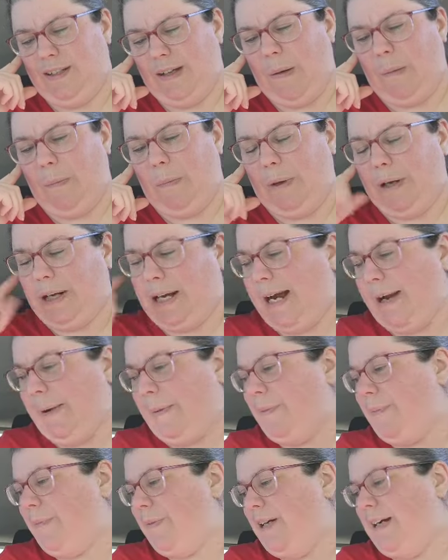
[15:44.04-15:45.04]
Mm, okay,
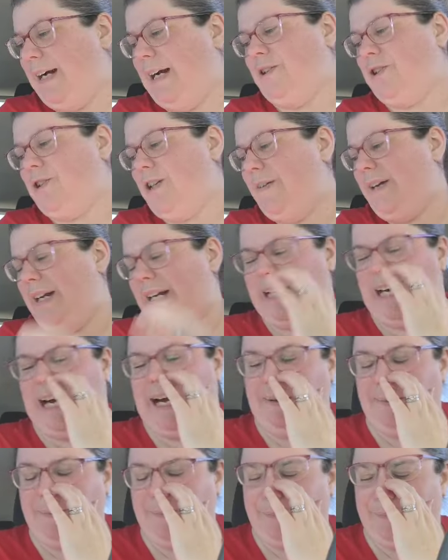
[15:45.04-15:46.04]
okay, I'll show you what I
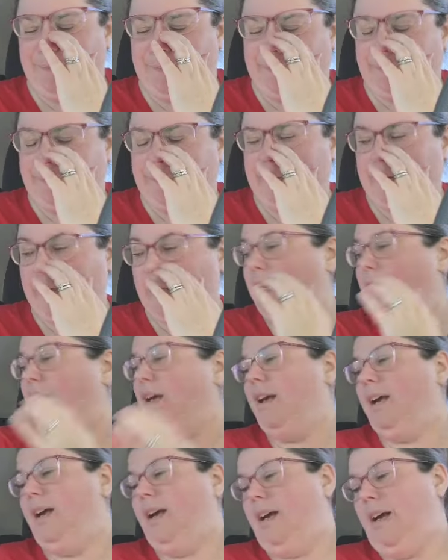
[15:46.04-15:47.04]
got.
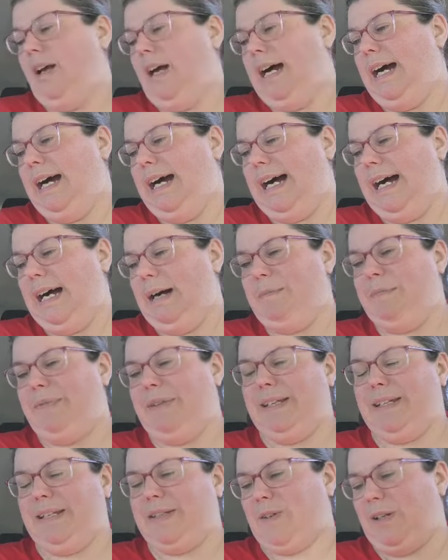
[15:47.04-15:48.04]
Um,
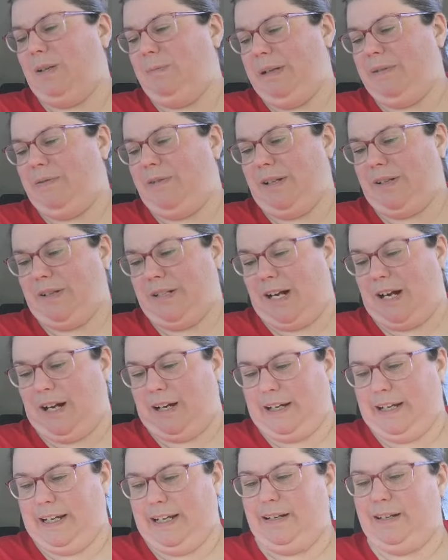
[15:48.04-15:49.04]
this is going to be for their
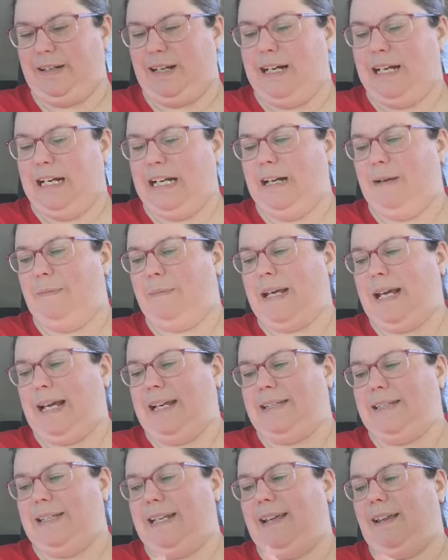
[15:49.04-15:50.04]
stocking. Um,
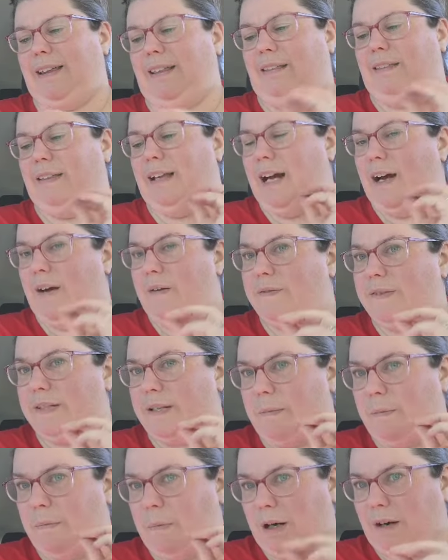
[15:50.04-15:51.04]
Casey loves
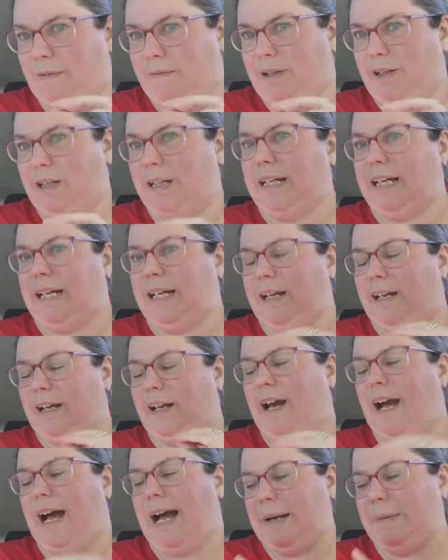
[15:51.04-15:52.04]
Marvel. He
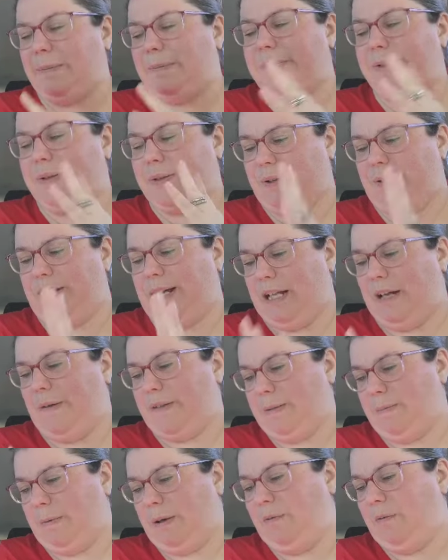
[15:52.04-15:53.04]
absolutely
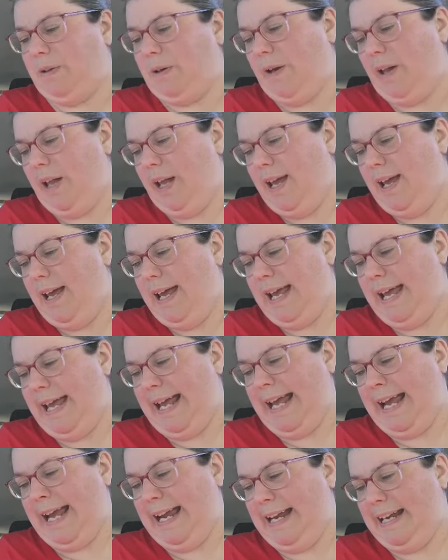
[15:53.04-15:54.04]
loves Marvel.
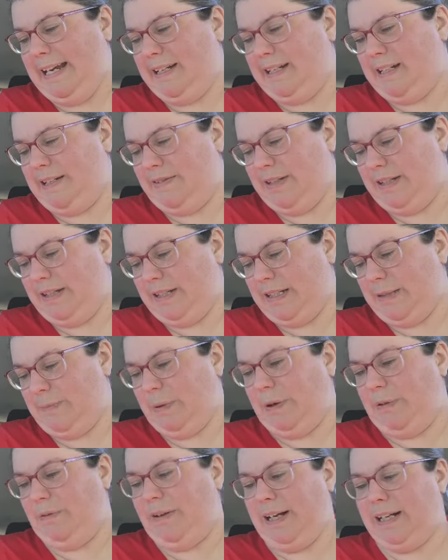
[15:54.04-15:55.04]
And this is
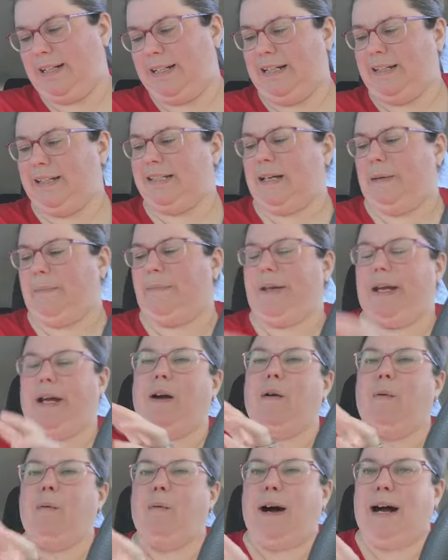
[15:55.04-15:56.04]
perfect. It's something
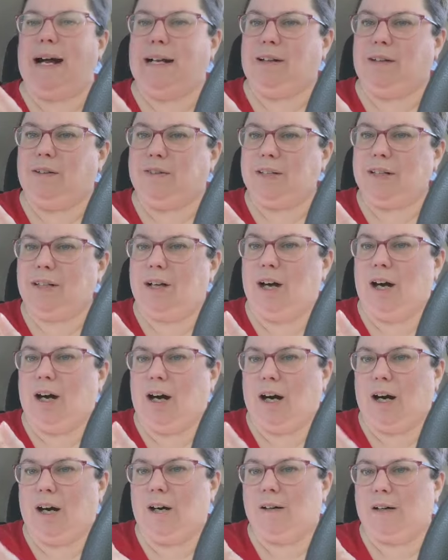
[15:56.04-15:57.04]
wild
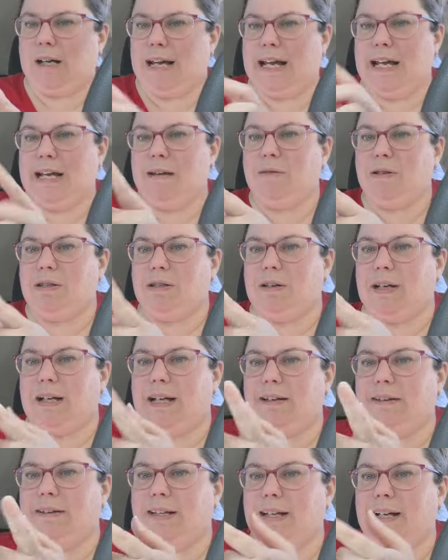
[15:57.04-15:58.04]
card game. You
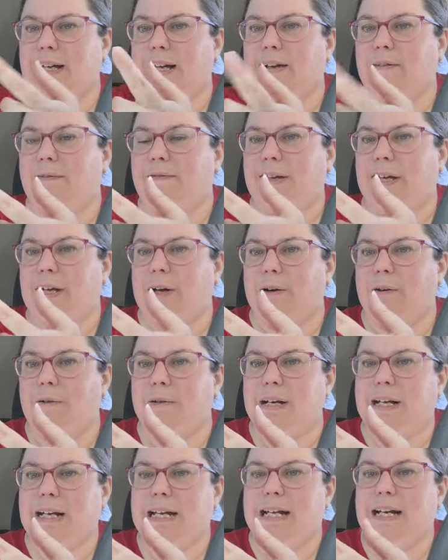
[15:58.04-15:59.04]
get the
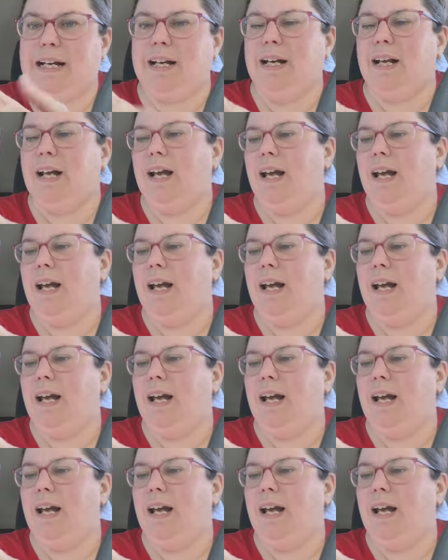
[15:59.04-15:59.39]
figurine.